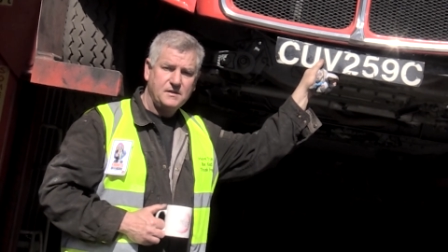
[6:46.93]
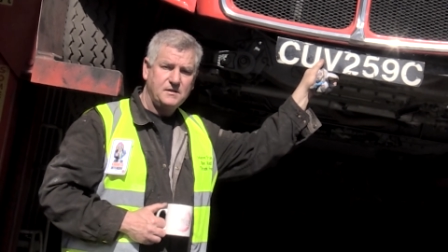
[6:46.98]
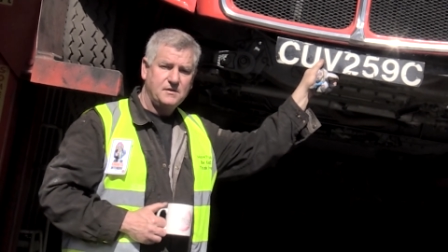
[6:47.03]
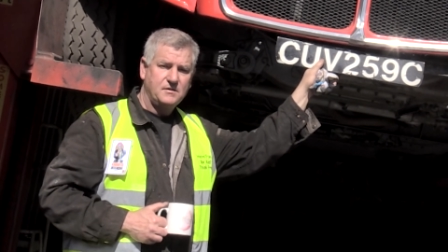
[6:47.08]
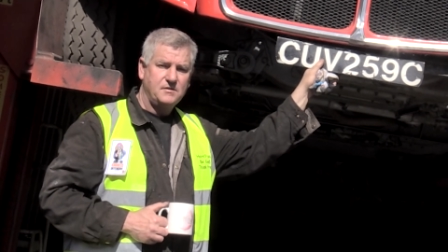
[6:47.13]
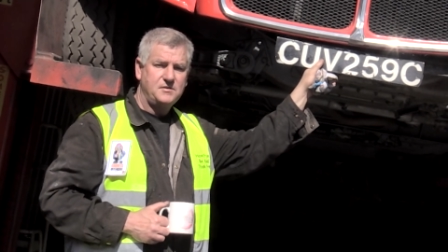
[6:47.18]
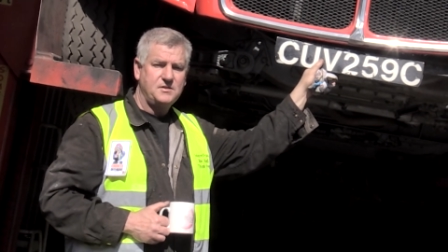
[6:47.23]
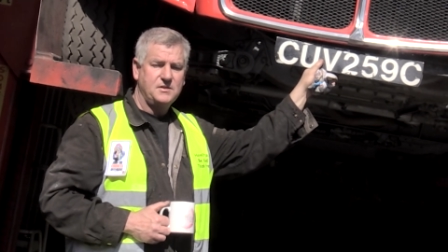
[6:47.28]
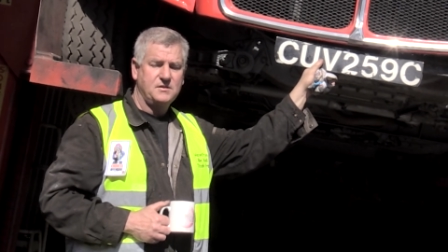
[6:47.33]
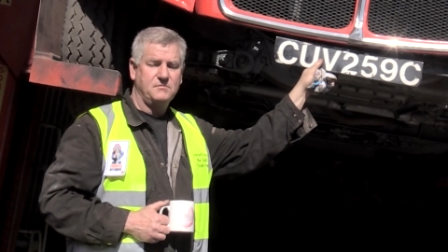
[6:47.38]
You
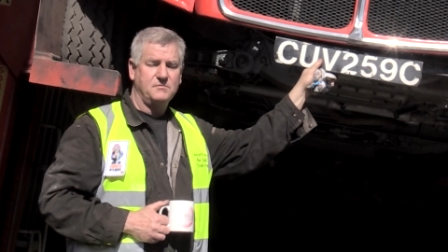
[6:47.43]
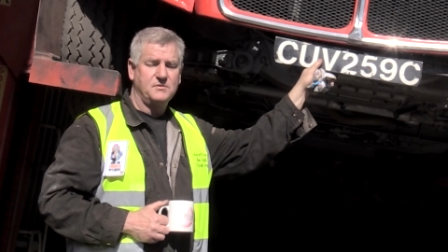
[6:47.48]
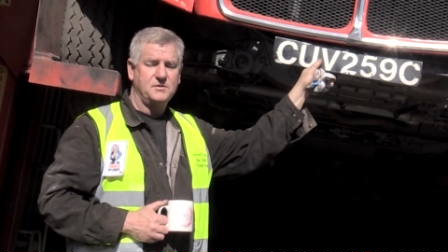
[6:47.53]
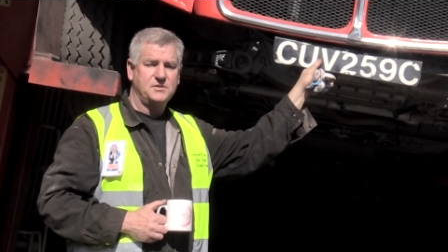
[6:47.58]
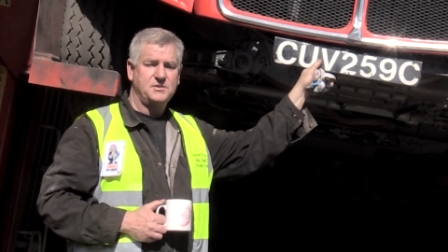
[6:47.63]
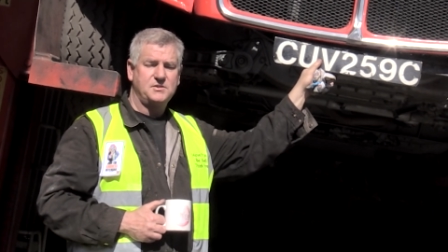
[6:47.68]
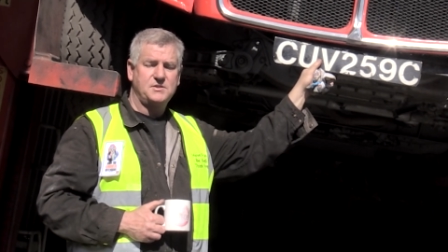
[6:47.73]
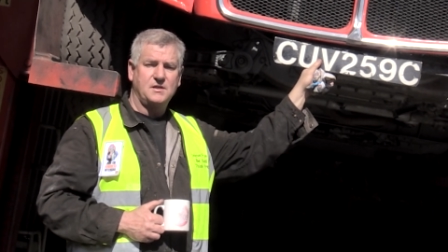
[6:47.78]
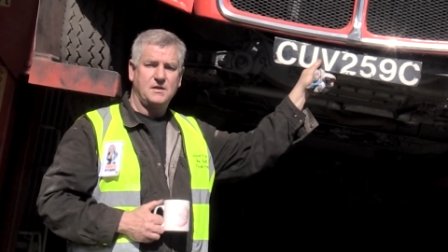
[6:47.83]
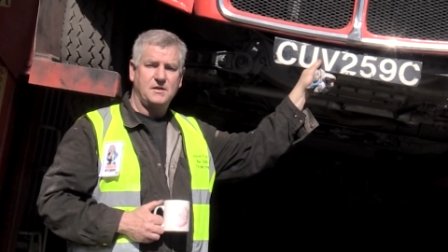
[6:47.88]
know it didn't want
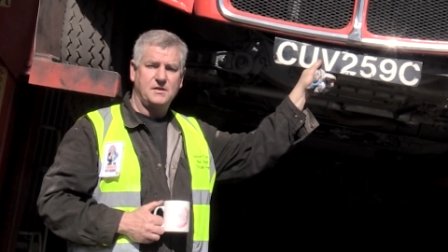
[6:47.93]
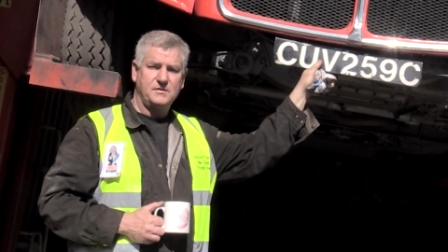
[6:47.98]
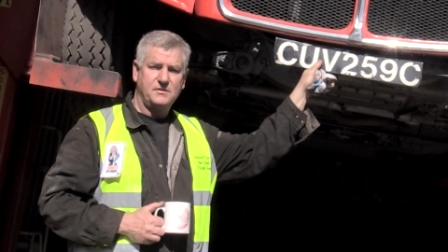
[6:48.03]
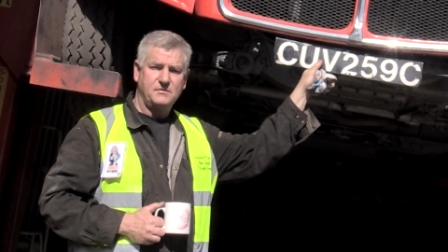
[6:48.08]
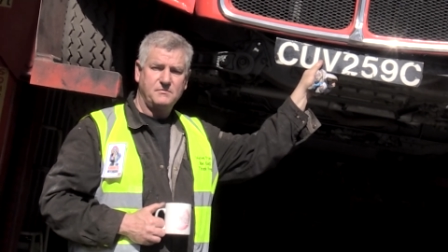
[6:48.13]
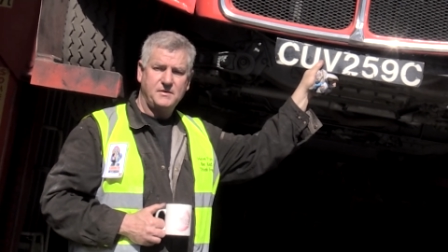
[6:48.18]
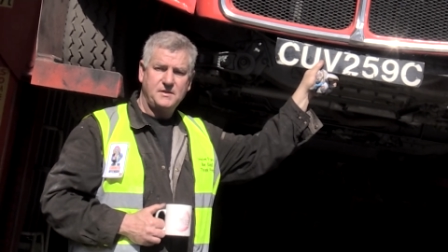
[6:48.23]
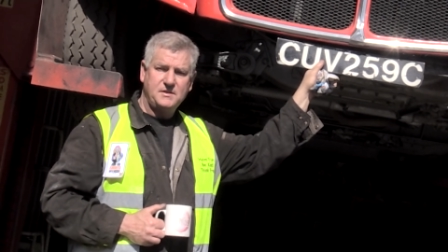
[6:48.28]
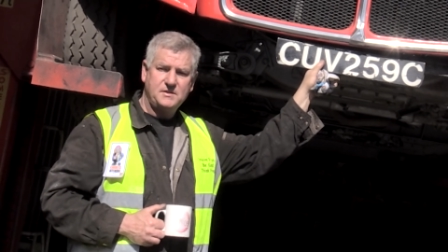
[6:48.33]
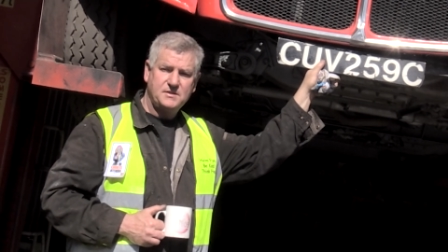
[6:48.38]
to start in
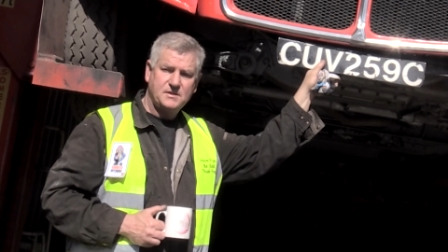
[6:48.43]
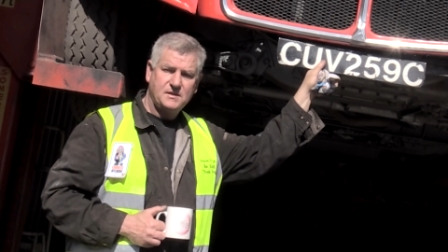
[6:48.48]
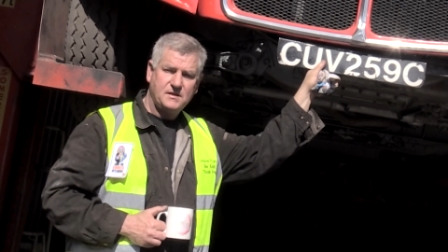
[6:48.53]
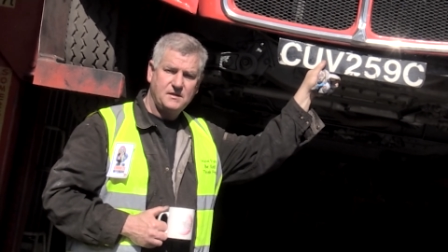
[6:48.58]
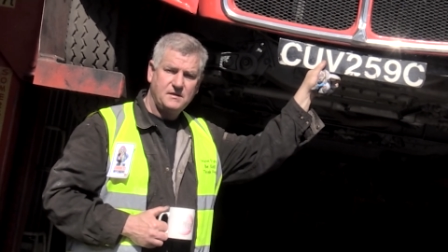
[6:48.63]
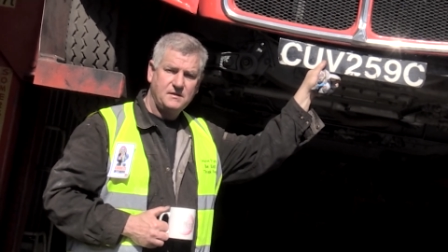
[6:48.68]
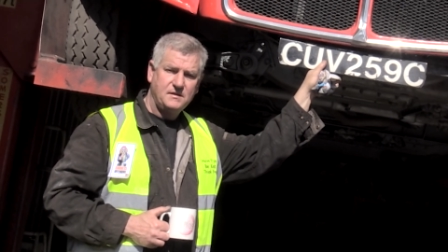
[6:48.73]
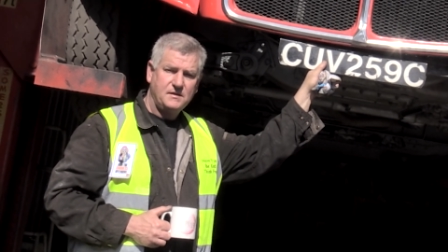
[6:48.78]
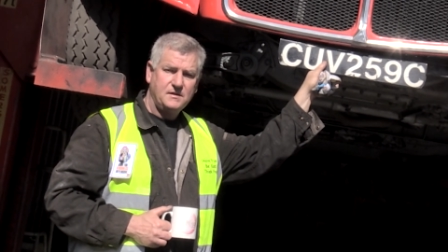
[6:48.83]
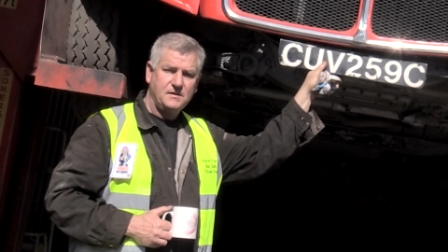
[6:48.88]
the winter.